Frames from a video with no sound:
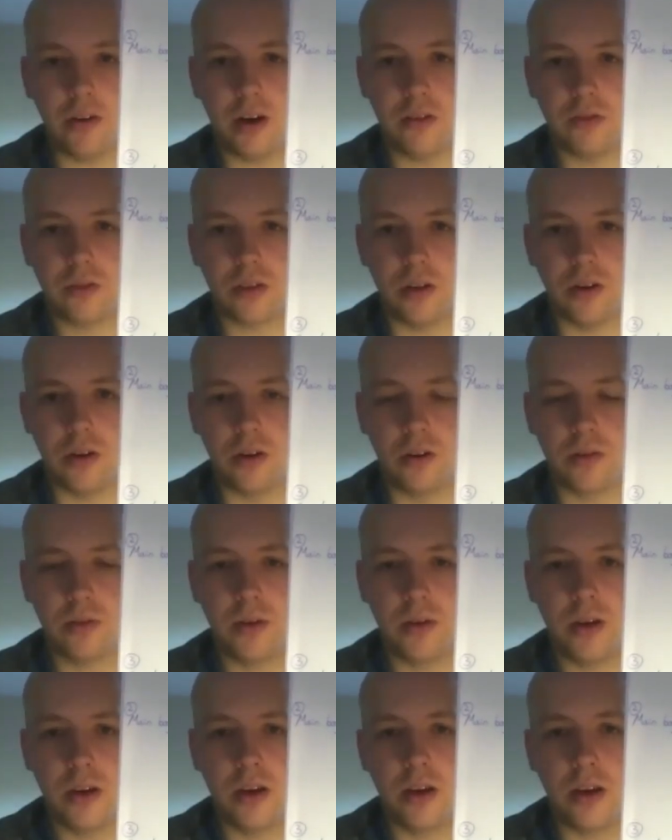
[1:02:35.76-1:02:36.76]
long
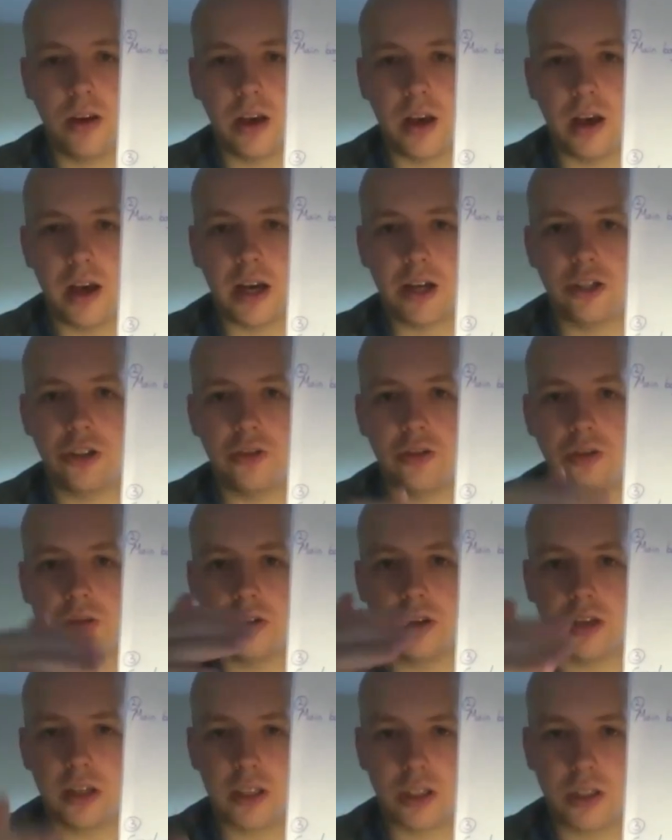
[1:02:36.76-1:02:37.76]
as you
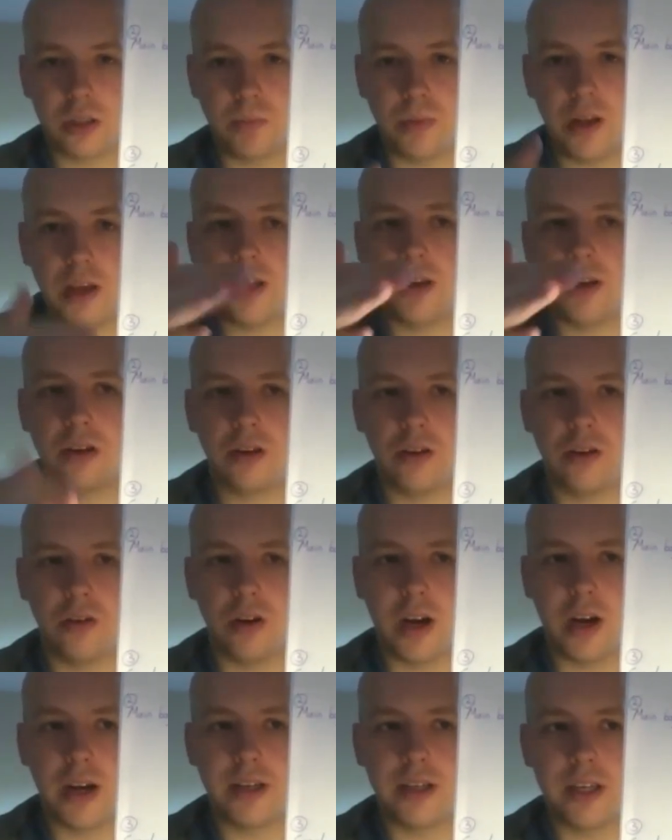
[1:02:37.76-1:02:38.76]
explain your
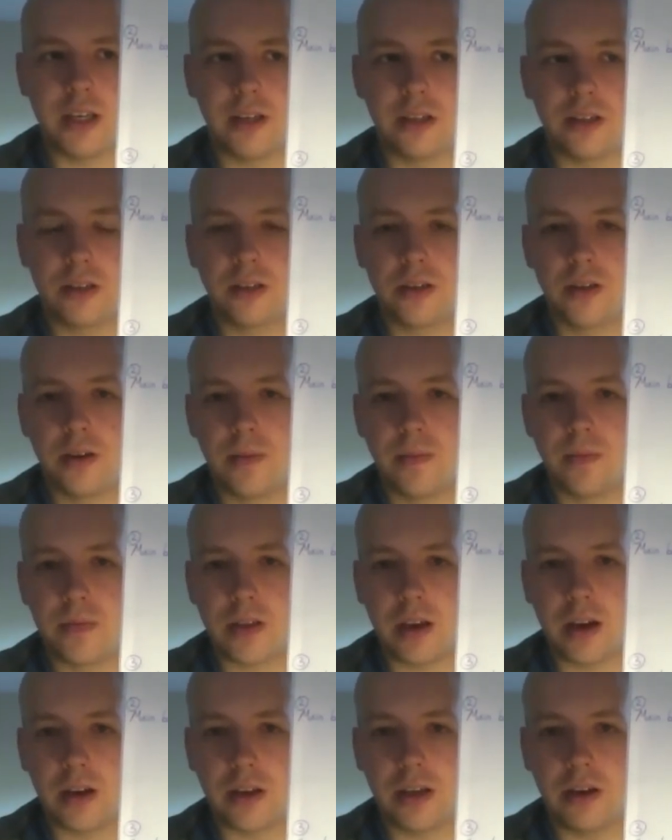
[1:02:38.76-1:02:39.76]
ideas
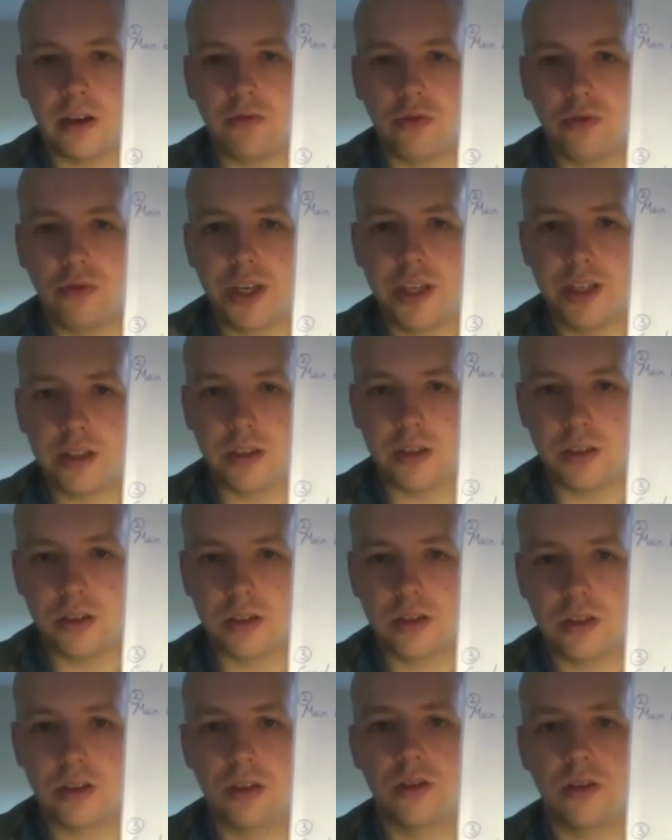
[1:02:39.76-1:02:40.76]
and give
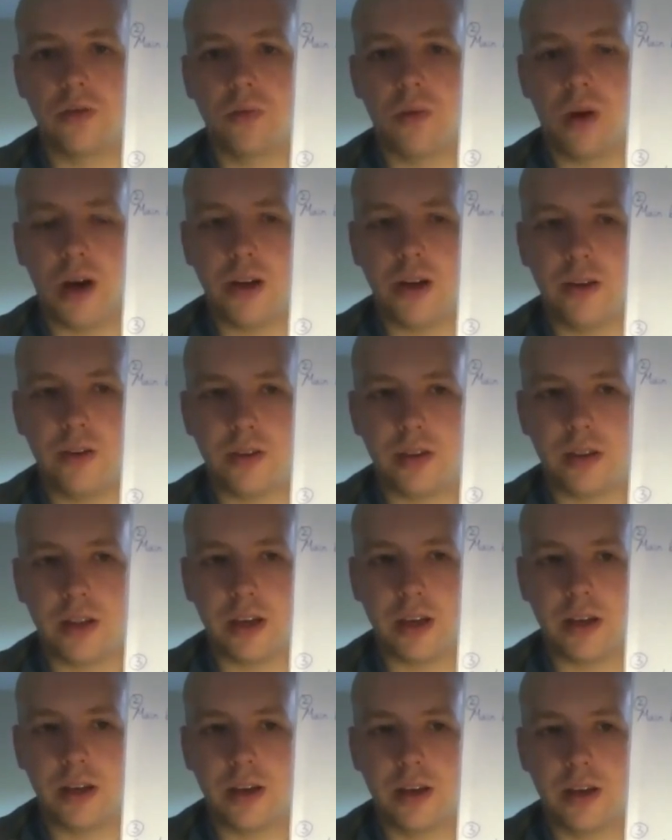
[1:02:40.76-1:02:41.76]
reasons why you
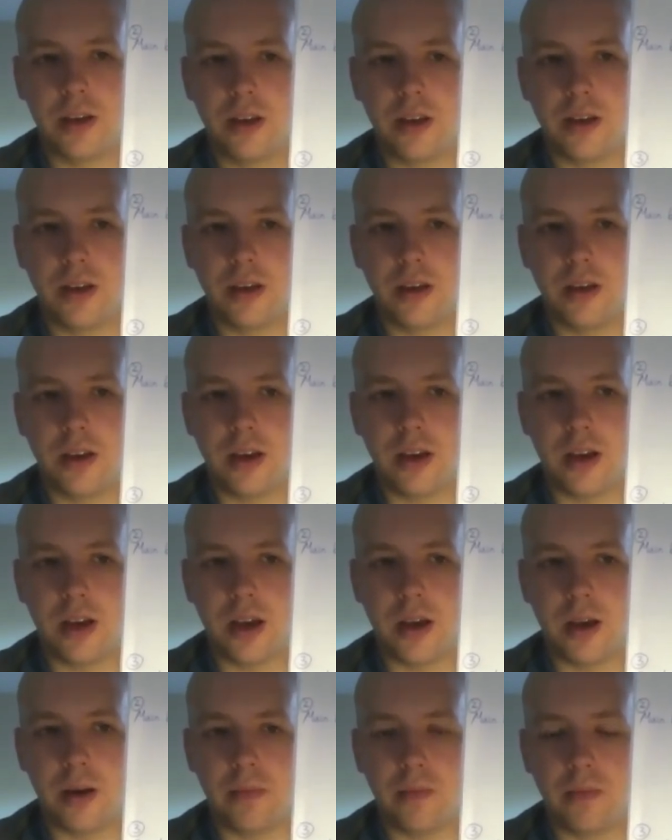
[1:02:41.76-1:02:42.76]
think
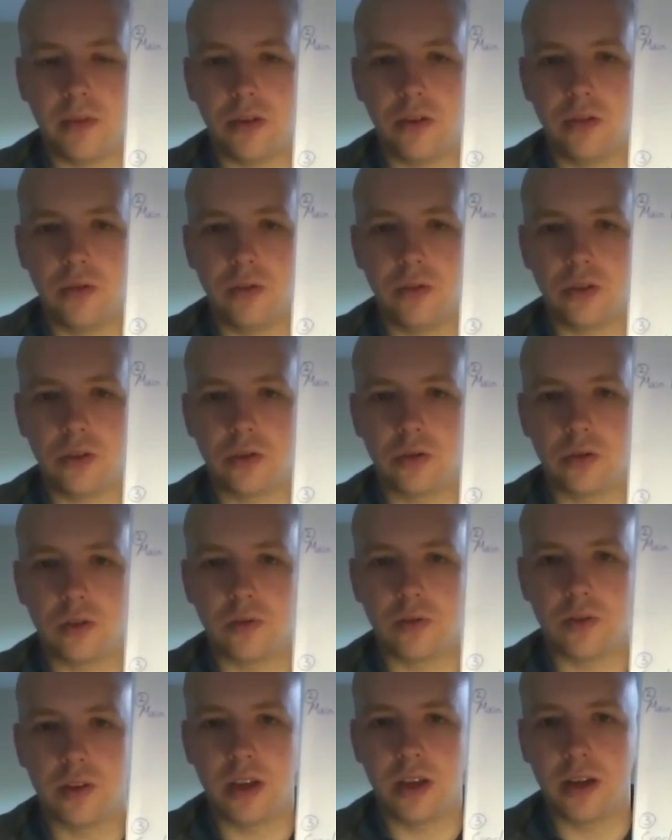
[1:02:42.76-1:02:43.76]
those sort
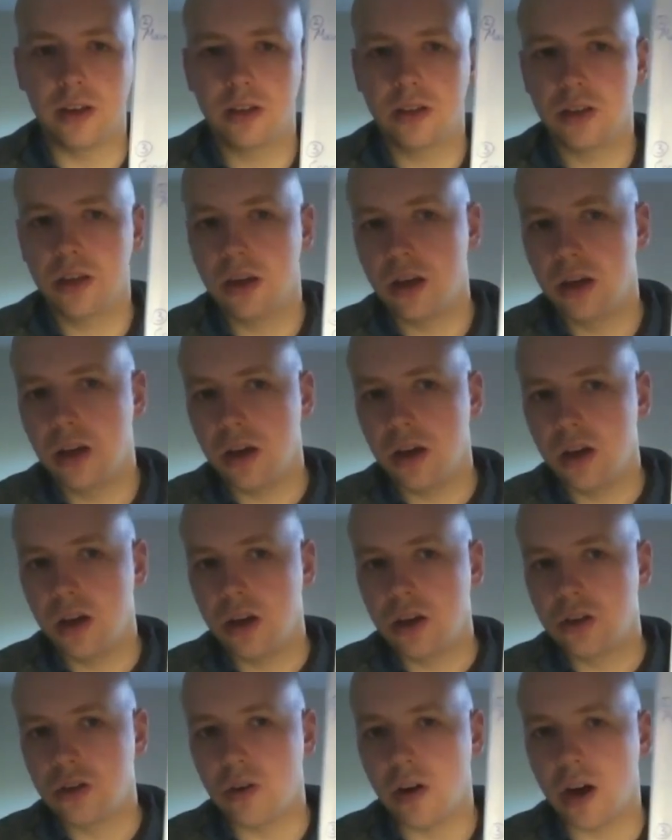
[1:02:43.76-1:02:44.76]
of things.
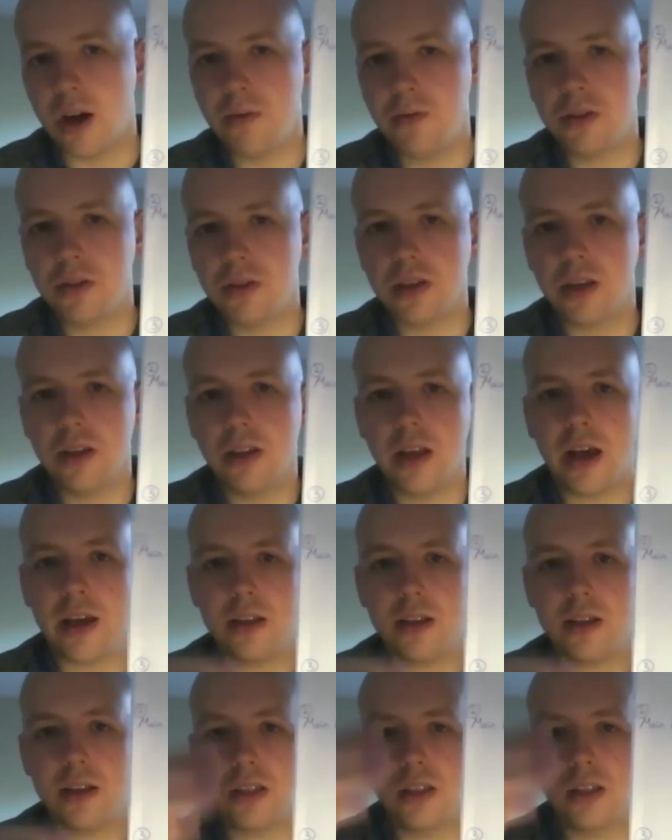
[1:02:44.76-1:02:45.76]
So I would say
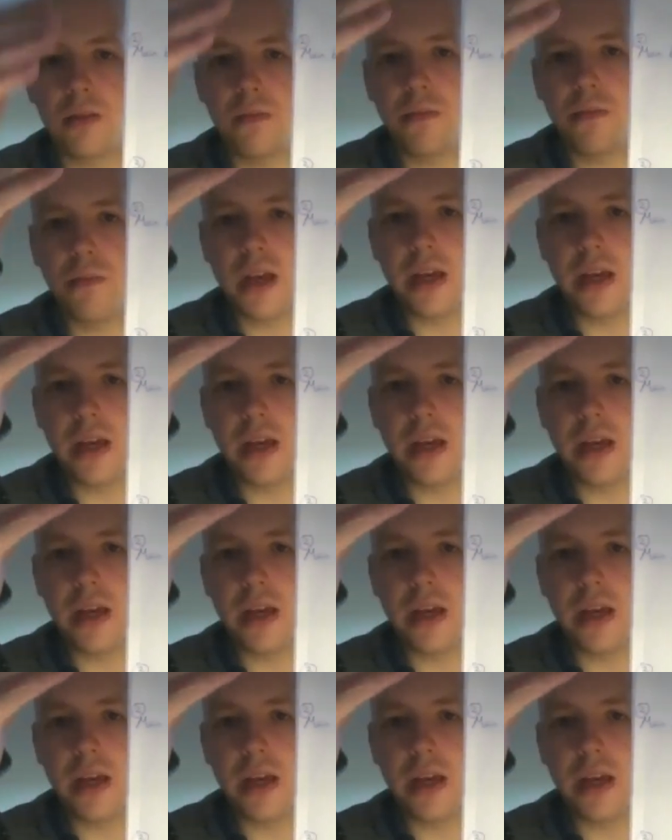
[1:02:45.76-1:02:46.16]
that's the main